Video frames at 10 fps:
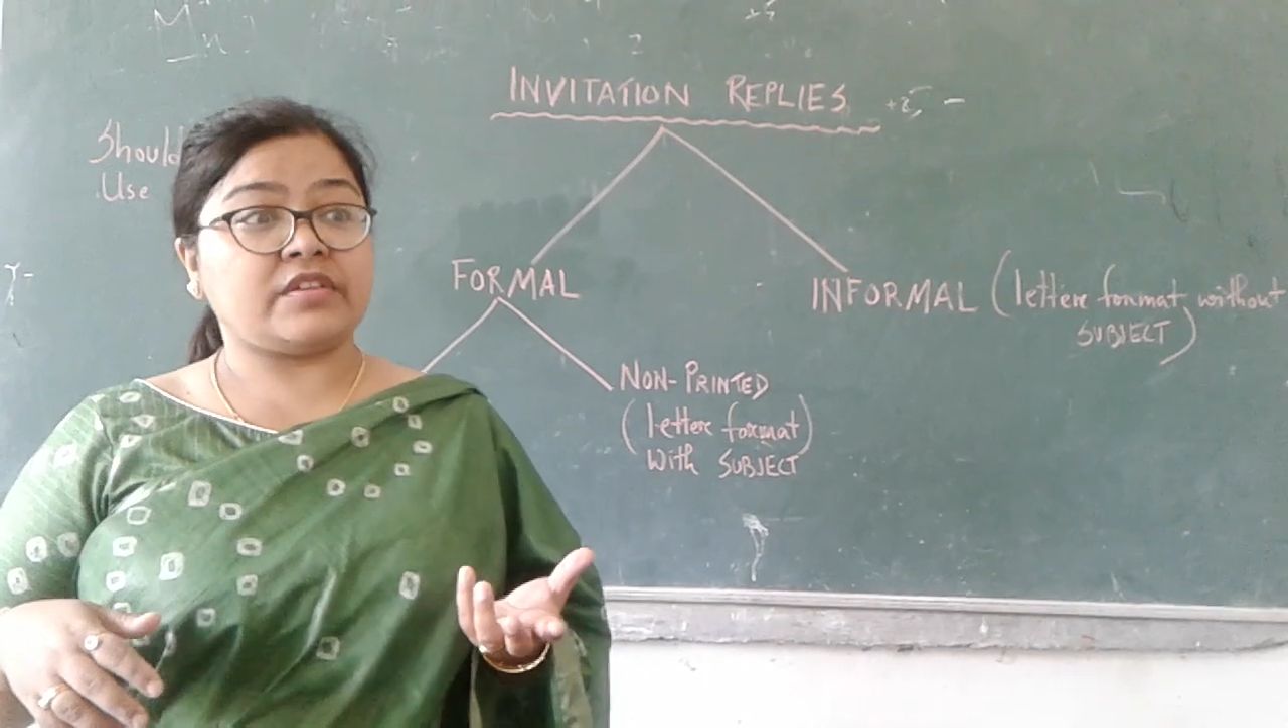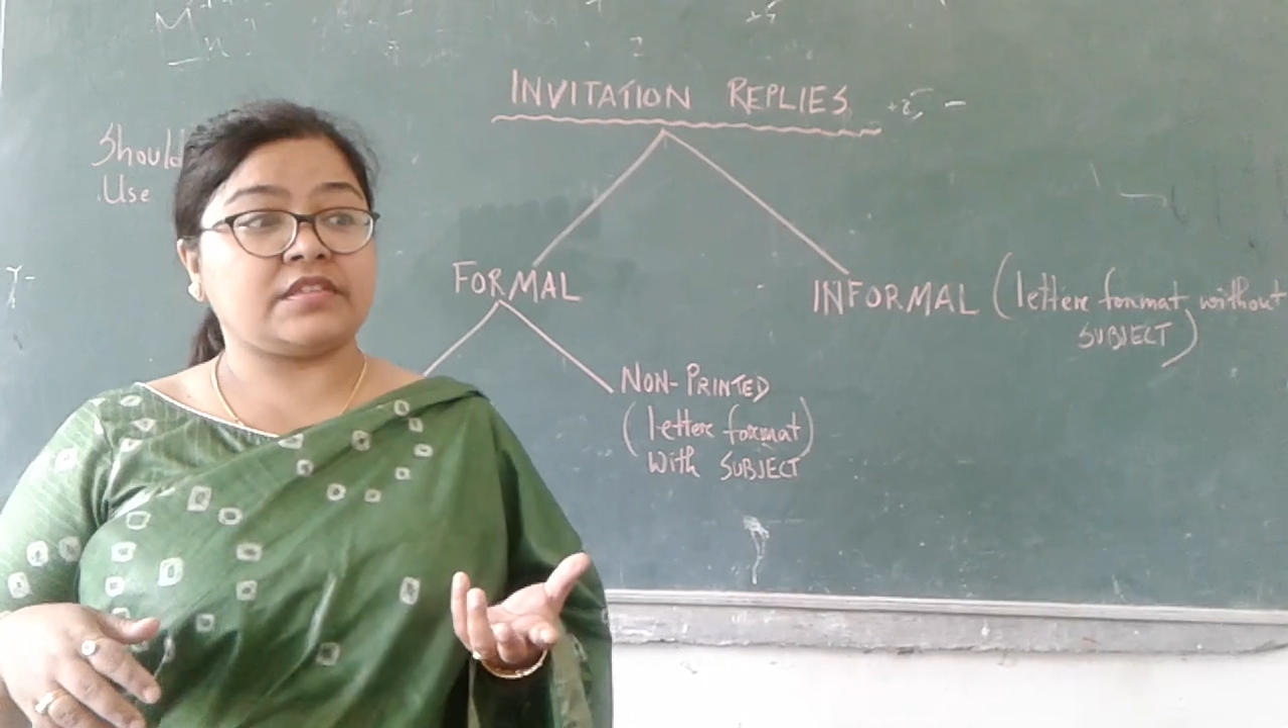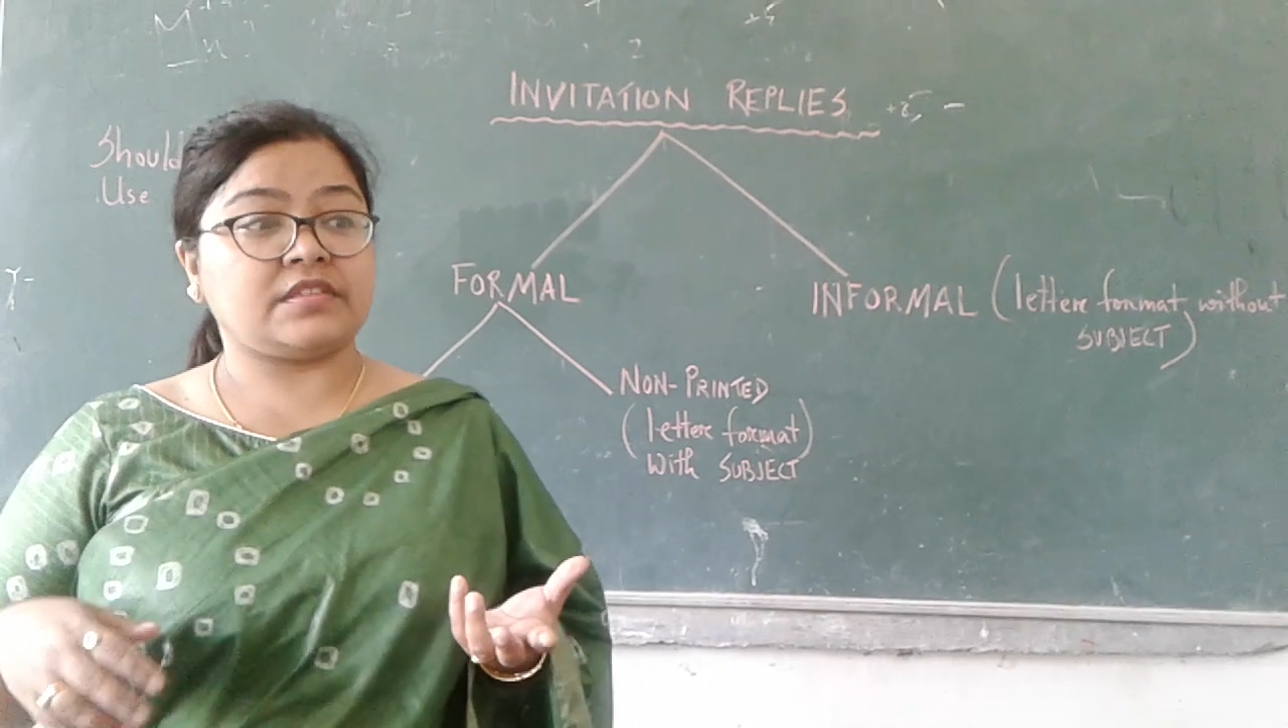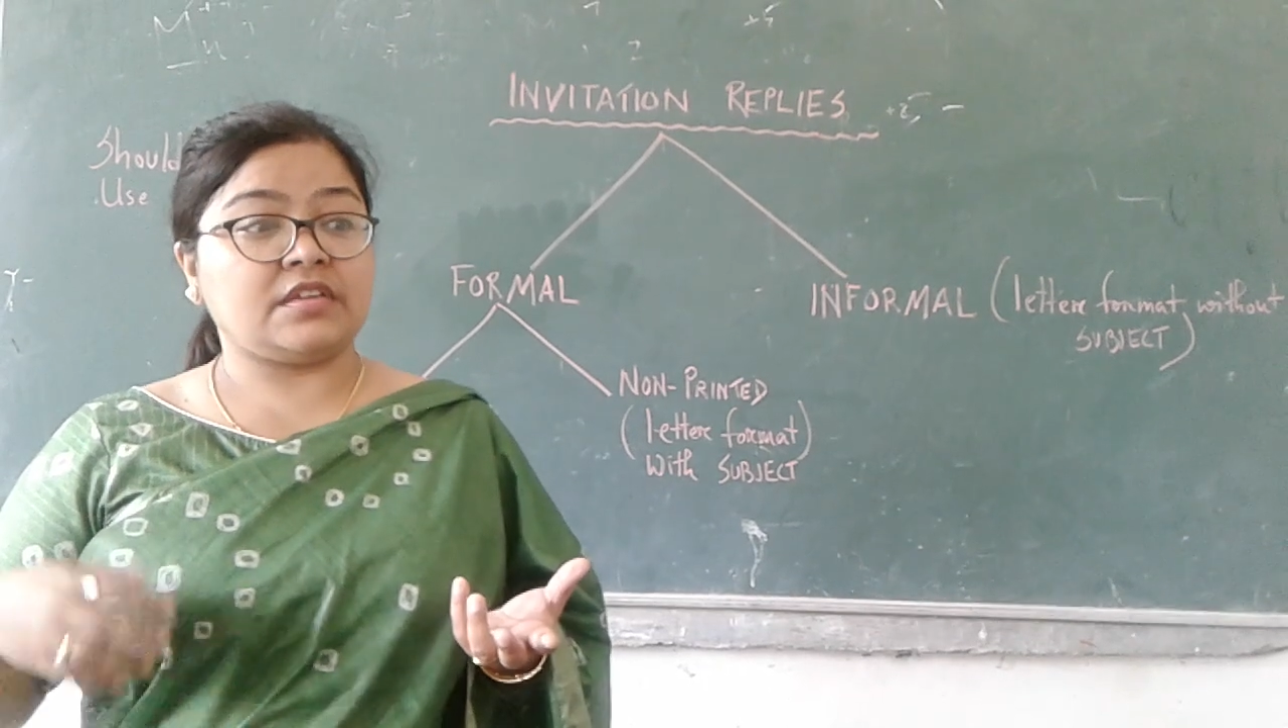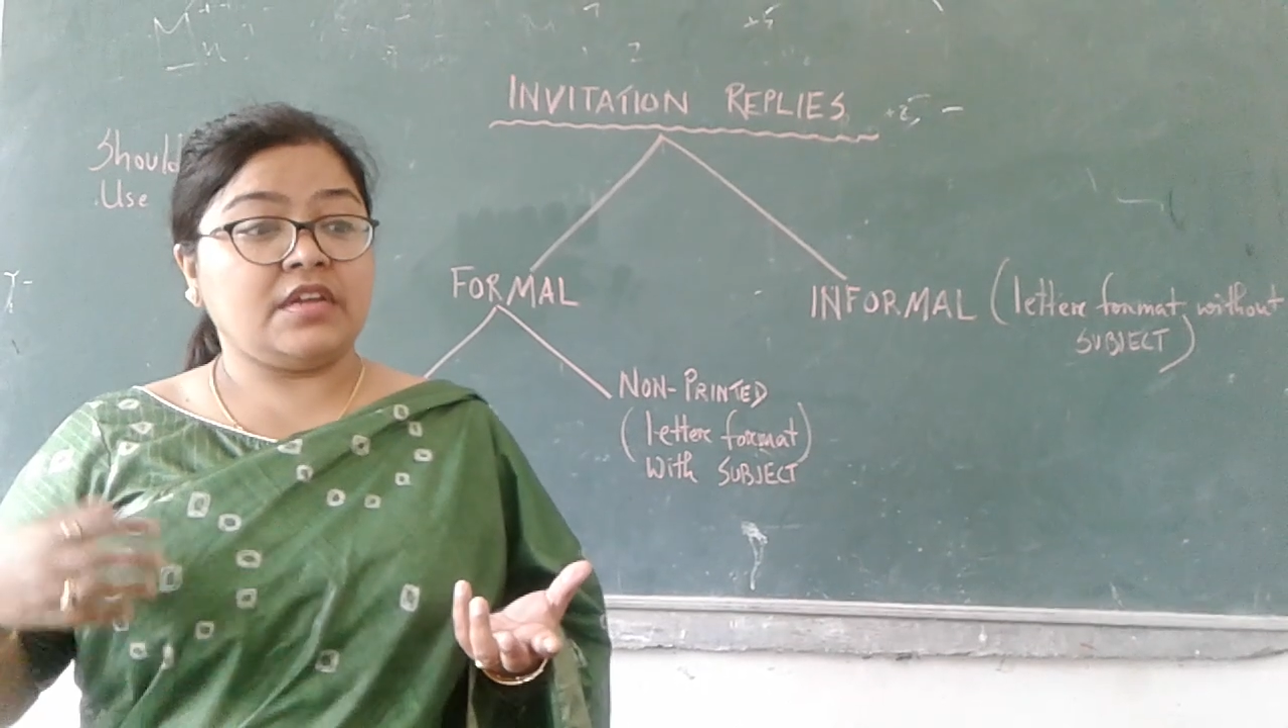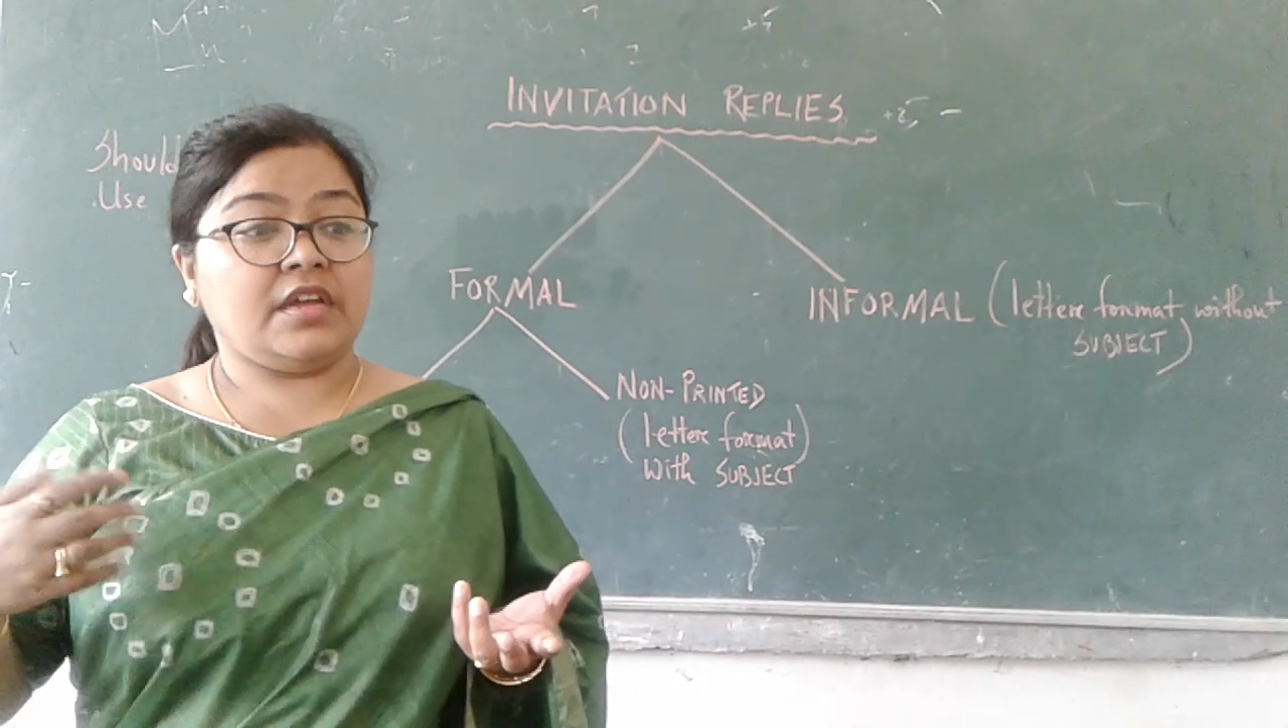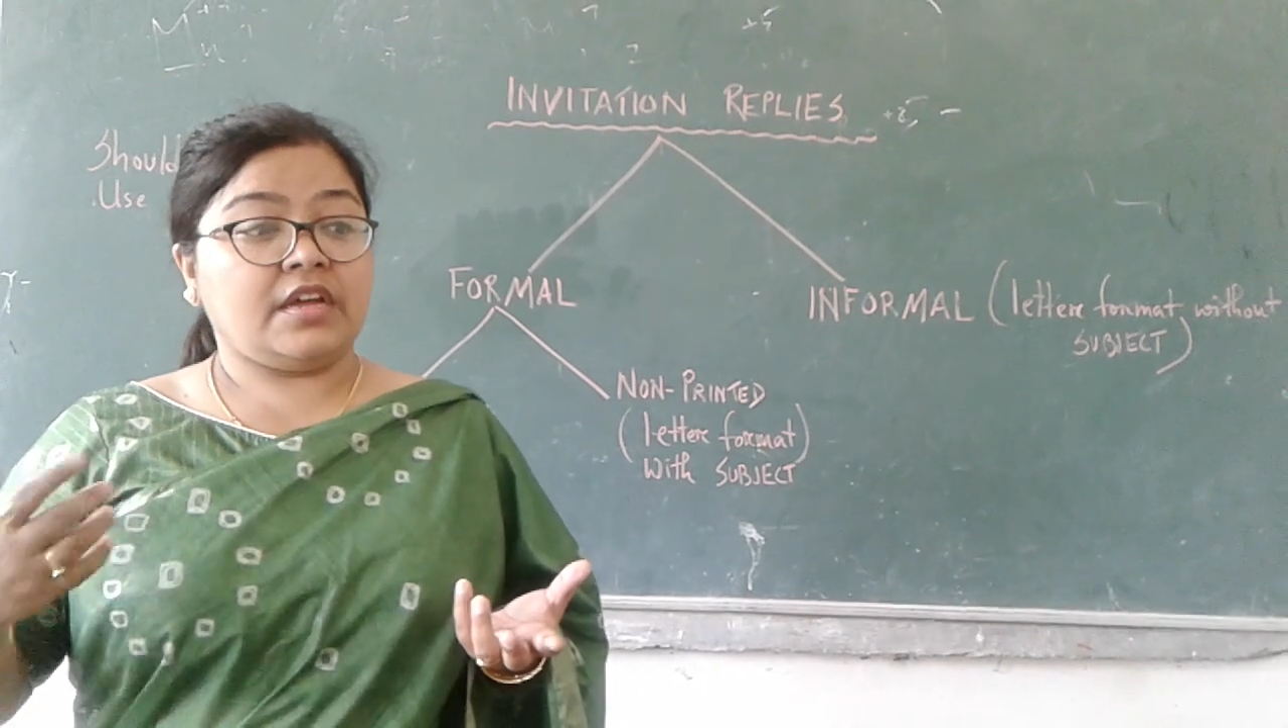was